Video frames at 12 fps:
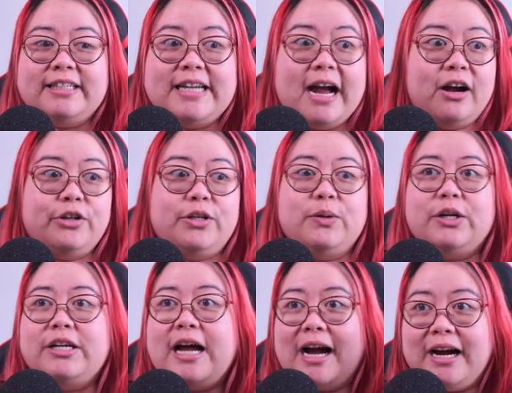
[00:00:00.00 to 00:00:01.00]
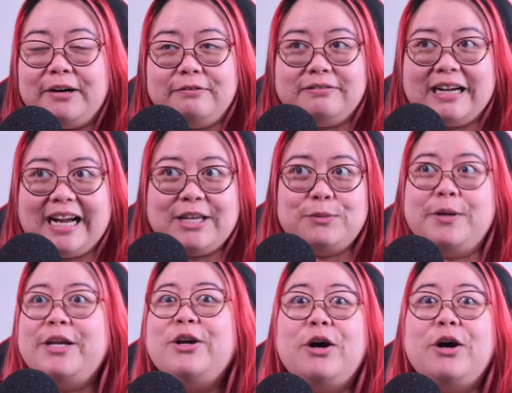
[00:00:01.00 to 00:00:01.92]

Now you can have as many